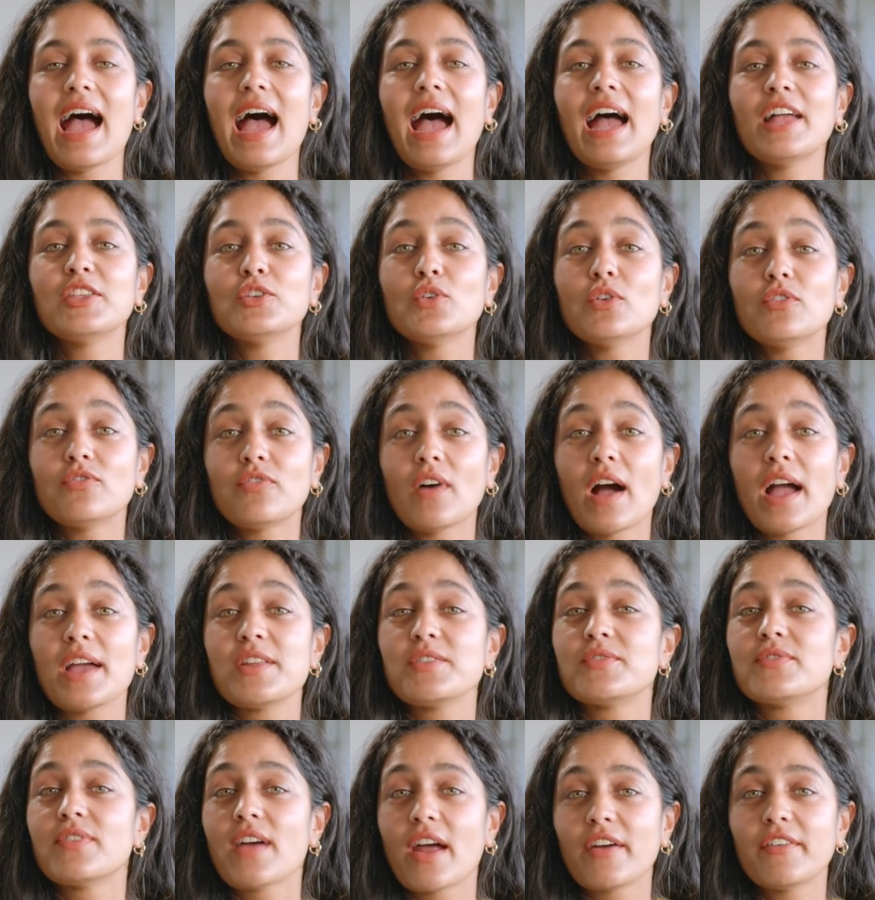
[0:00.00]
and you'll
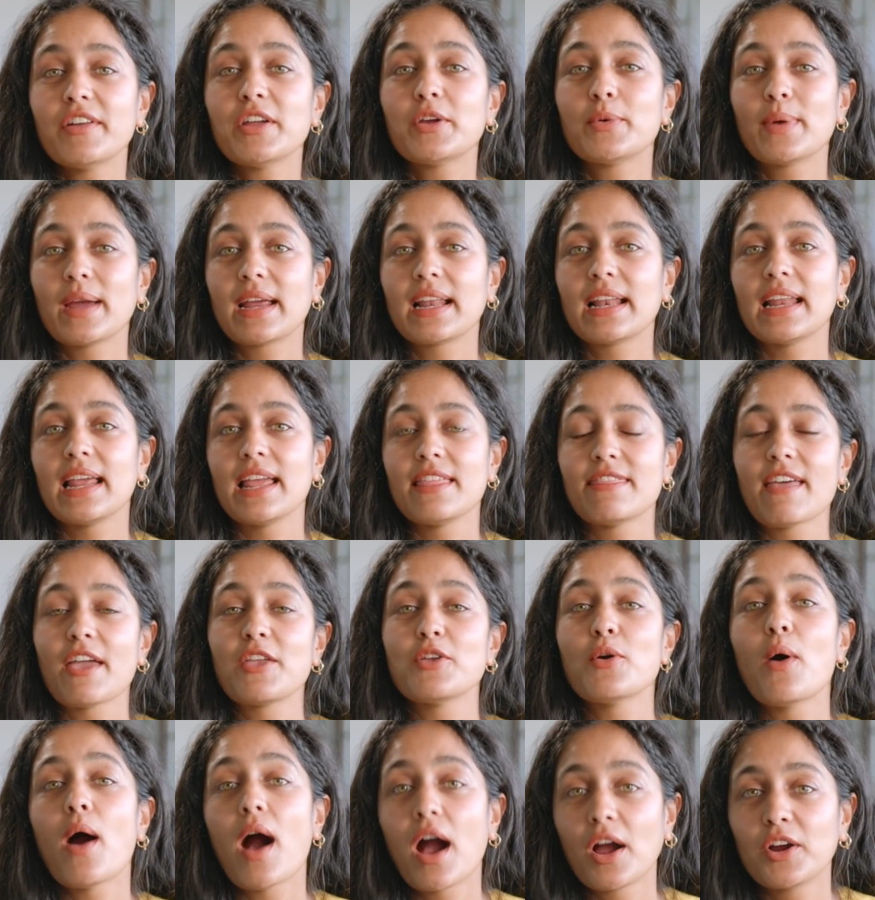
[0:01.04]
find very quickly that
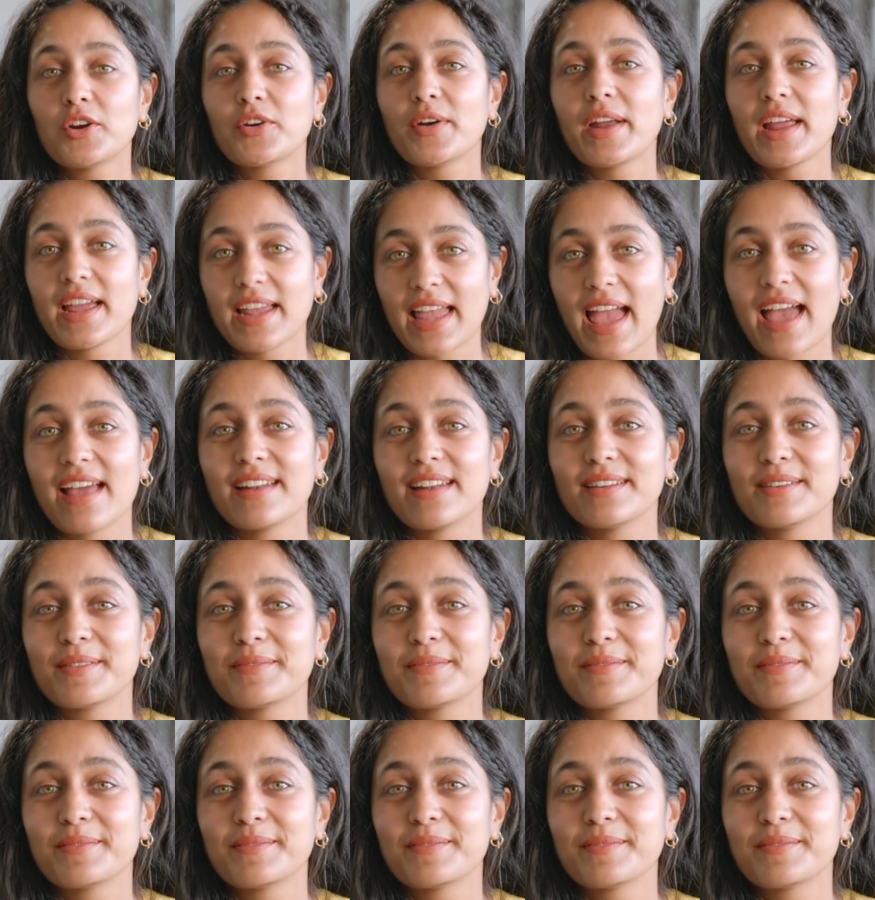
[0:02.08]
you're hungry again.